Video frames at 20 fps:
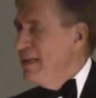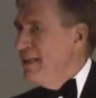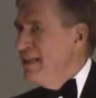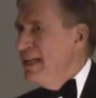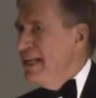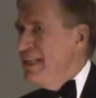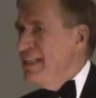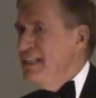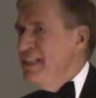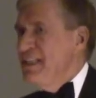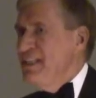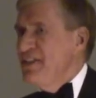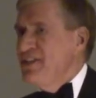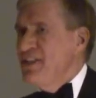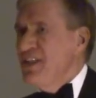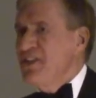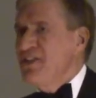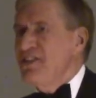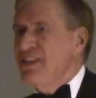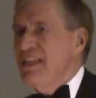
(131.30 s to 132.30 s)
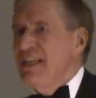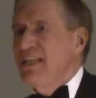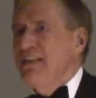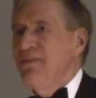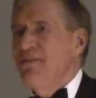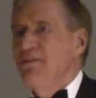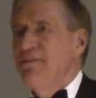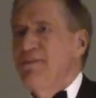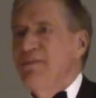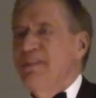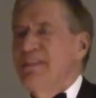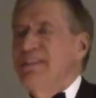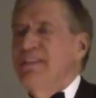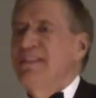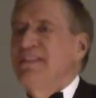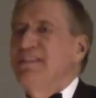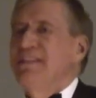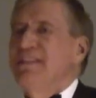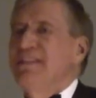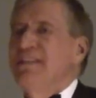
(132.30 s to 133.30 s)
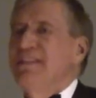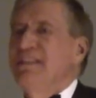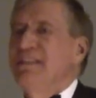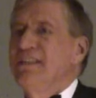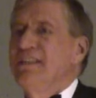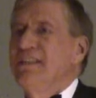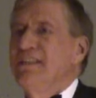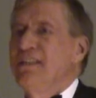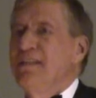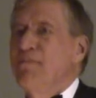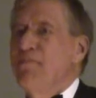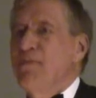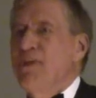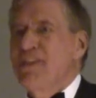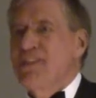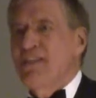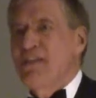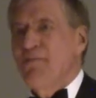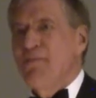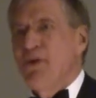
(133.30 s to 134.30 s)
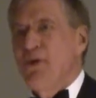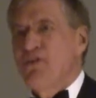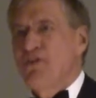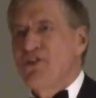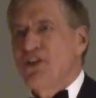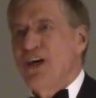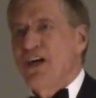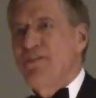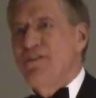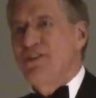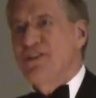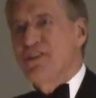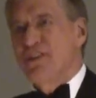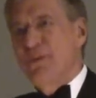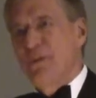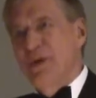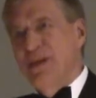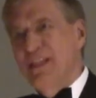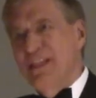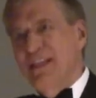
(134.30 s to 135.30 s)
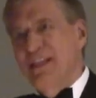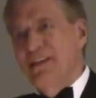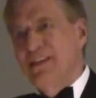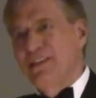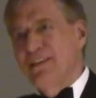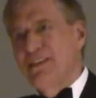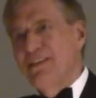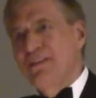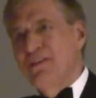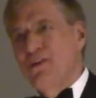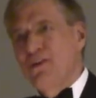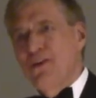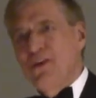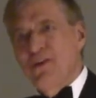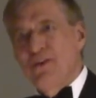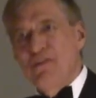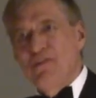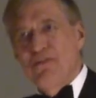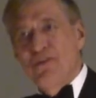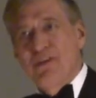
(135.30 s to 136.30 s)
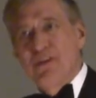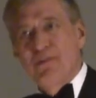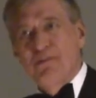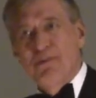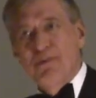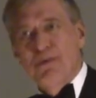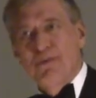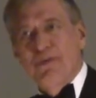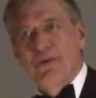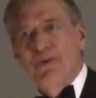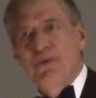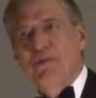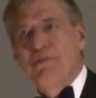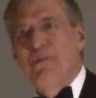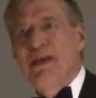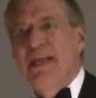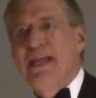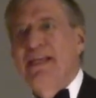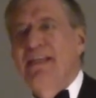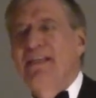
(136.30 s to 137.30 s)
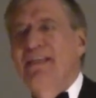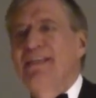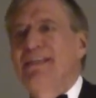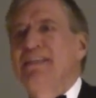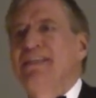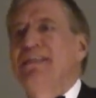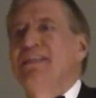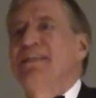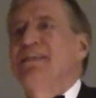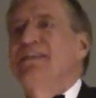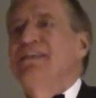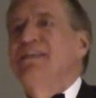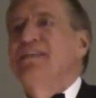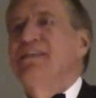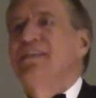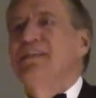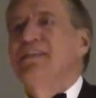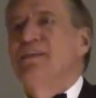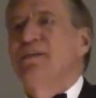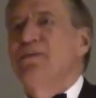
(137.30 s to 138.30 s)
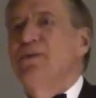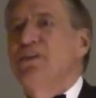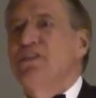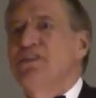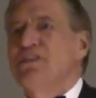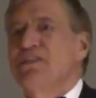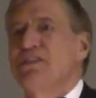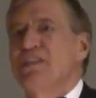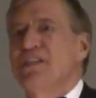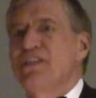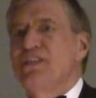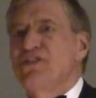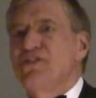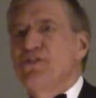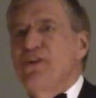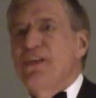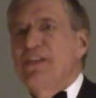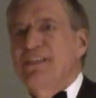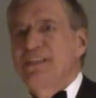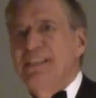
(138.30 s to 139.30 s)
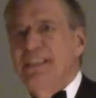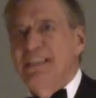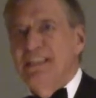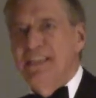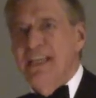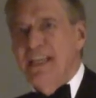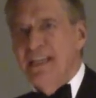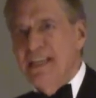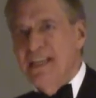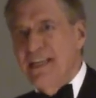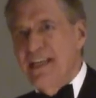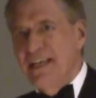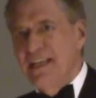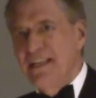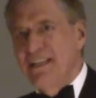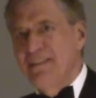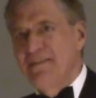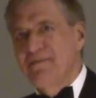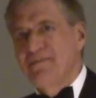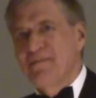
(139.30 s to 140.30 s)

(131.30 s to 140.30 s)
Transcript: In 1916, the present post office, the one there at the corner of Peru and Maine, was constructed and dedicated.